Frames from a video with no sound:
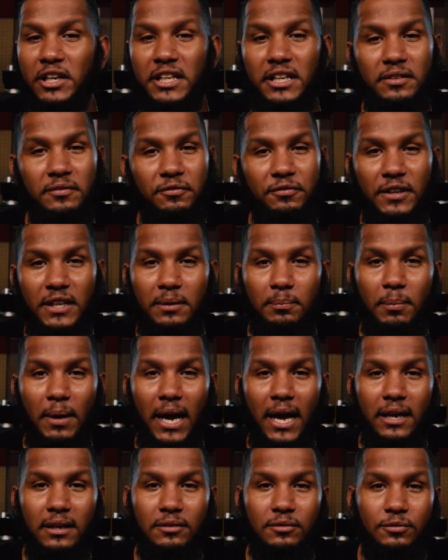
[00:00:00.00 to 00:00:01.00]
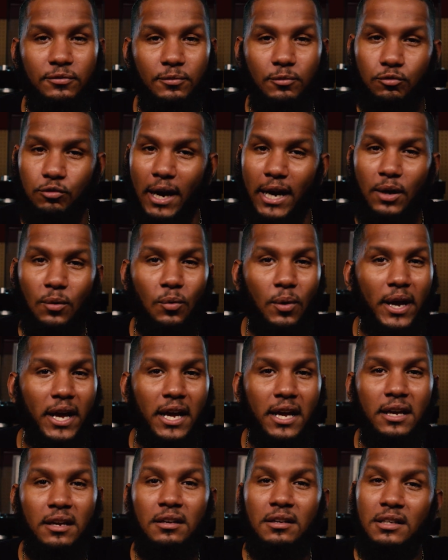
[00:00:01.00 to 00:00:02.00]
getting feedback right
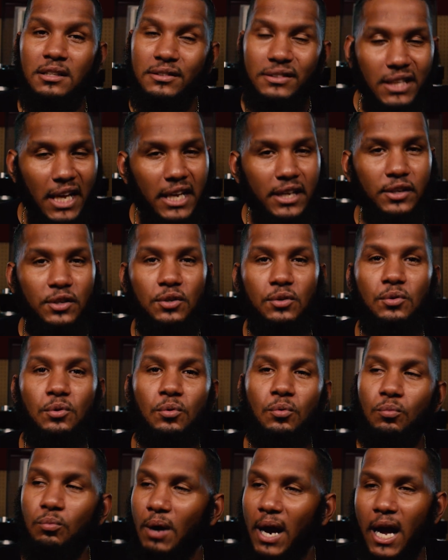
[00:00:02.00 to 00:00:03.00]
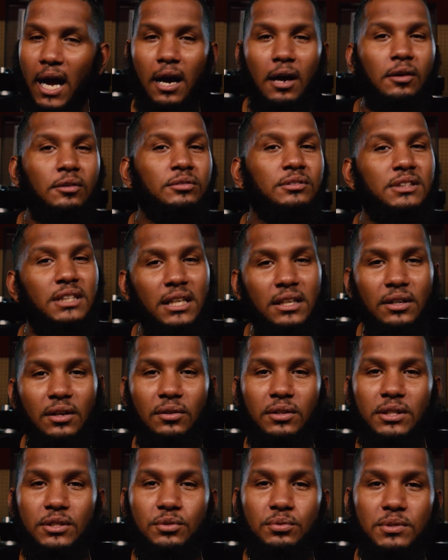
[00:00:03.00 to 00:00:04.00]
away. Thank you. Wow. Didn't
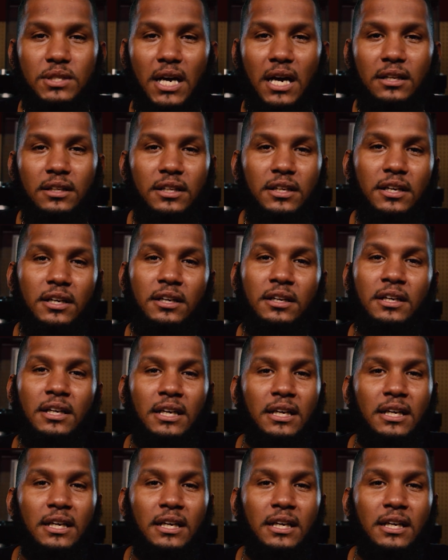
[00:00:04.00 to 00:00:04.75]
know this was out there.